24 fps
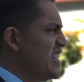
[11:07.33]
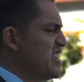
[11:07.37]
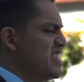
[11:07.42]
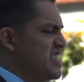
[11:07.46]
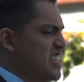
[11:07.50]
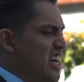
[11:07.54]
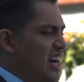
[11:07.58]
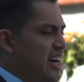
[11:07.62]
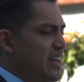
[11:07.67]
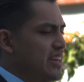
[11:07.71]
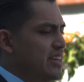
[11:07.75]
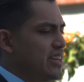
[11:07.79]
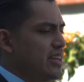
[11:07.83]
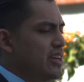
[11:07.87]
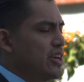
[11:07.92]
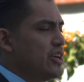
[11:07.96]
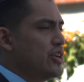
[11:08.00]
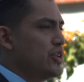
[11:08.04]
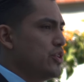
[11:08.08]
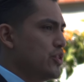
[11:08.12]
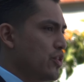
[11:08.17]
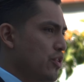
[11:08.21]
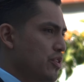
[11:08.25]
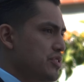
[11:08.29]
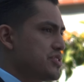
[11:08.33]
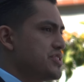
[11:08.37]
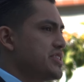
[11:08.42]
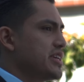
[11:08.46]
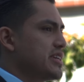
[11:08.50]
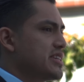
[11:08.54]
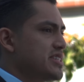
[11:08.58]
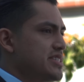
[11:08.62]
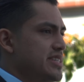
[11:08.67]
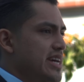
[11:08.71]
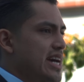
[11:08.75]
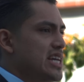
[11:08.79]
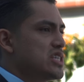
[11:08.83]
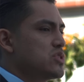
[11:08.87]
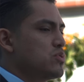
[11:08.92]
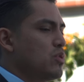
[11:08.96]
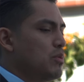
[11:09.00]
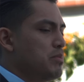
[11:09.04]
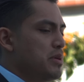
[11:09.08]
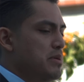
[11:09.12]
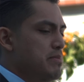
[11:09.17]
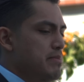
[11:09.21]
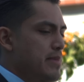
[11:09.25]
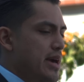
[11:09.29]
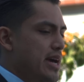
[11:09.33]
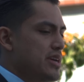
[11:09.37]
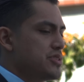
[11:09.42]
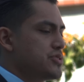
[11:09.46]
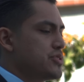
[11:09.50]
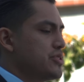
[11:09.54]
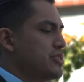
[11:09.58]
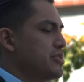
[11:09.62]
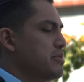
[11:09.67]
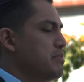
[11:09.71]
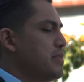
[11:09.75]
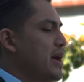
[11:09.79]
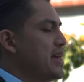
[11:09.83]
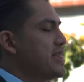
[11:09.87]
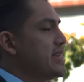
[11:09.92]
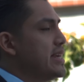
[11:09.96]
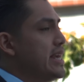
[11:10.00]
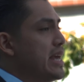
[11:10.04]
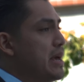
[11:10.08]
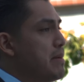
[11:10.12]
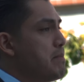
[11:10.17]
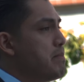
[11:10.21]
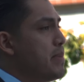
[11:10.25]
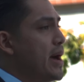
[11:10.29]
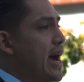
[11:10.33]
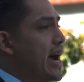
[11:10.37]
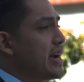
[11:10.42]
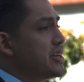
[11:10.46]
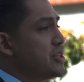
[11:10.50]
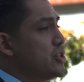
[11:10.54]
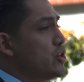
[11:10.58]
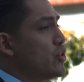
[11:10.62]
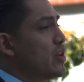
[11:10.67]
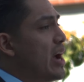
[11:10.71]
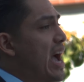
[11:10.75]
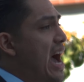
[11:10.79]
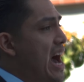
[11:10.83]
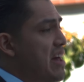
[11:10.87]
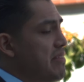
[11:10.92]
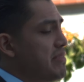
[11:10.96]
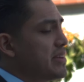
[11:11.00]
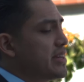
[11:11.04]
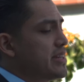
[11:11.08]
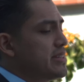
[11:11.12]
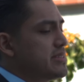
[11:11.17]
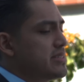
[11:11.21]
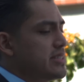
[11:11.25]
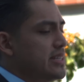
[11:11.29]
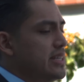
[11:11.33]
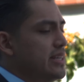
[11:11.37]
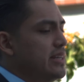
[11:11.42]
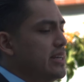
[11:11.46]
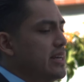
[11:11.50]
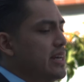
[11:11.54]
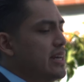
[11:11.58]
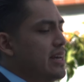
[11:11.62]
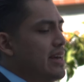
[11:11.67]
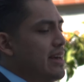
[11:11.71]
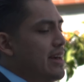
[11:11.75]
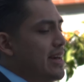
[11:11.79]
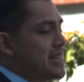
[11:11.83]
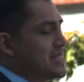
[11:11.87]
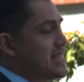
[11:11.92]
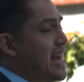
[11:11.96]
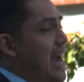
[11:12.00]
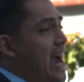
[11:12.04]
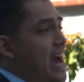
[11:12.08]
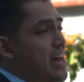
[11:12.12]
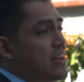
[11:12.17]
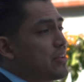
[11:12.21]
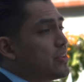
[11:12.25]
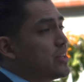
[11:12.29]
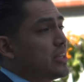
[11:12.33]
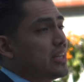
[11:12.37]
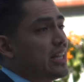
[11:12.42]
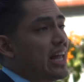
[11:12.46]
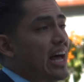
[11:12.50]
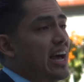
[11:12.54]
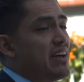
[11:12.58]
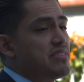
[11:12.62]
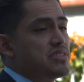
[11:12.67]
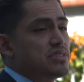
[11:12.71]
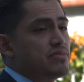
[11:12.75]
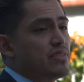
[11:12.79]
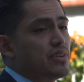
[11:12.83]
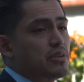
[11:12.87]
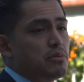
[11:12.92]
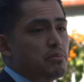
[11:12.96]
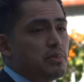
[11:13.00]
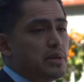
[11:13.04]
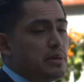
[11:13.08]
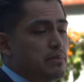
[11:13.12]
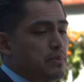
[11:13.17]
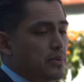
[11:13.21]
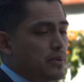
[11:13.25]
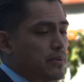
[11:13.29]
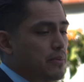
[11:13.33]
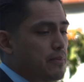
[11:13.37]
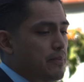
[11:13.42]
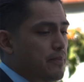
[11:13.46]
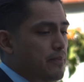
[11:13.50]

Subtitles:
and done, your success will be measured by the impact your advocacy has had on the lives of other people.